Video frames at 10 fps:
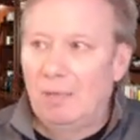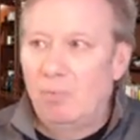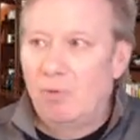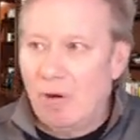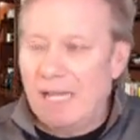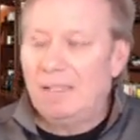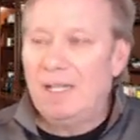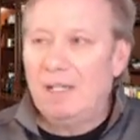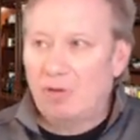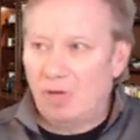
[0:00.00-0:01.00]

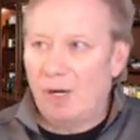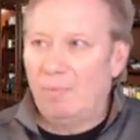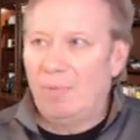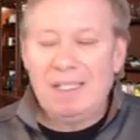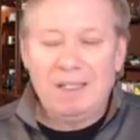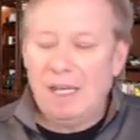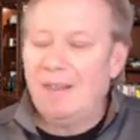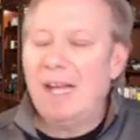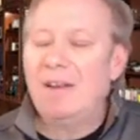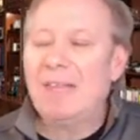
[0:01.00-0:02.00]
President Trump,
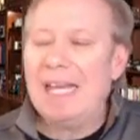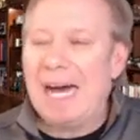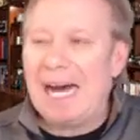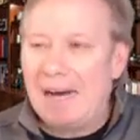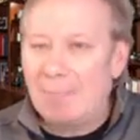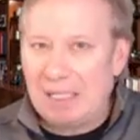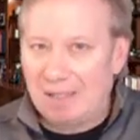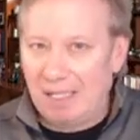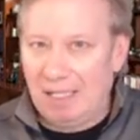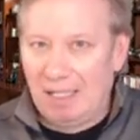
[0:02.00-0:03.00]
they are the
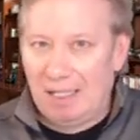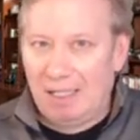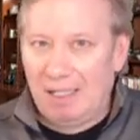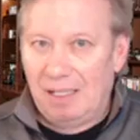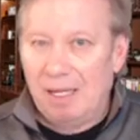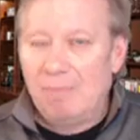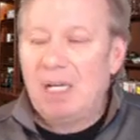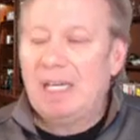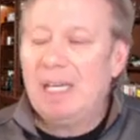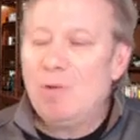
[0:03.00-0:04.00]
opposite.
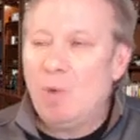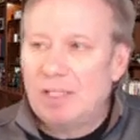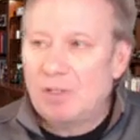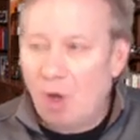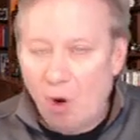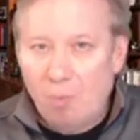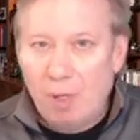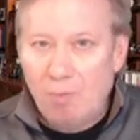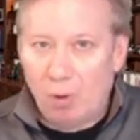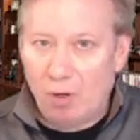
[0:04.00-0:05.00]
McKee wants
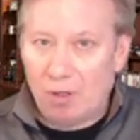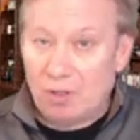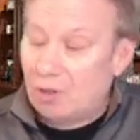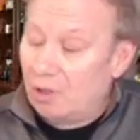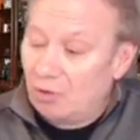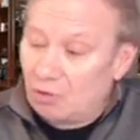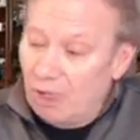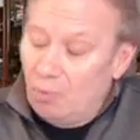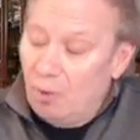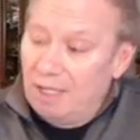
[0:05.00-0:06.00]
open borders.
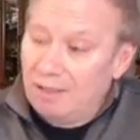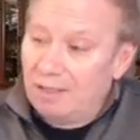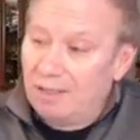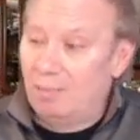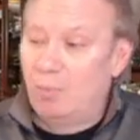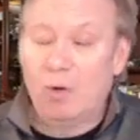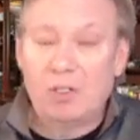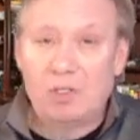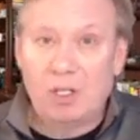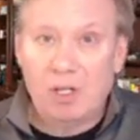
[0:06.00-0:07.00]
Trump wants border
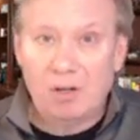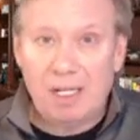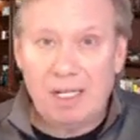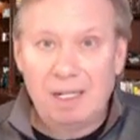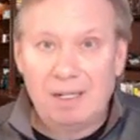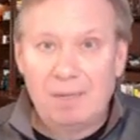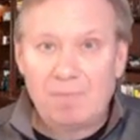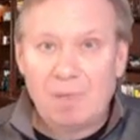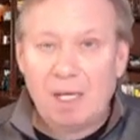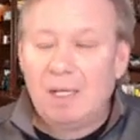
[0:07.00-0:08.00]
security.
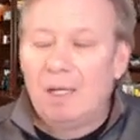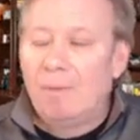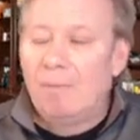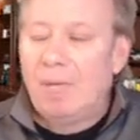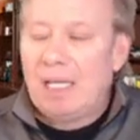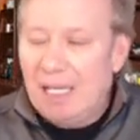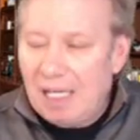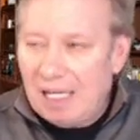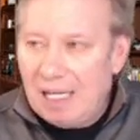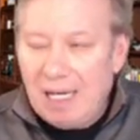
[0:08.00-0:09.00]

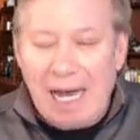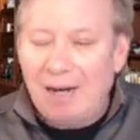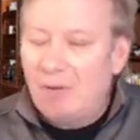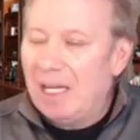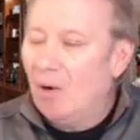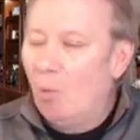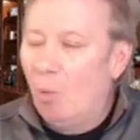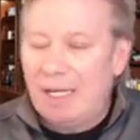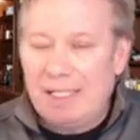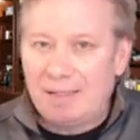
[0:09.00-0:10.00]
McKee, I don't care
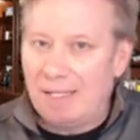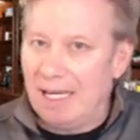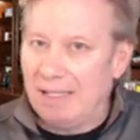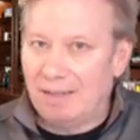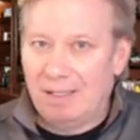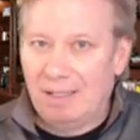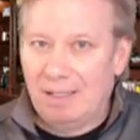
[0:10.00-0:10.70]
what he says.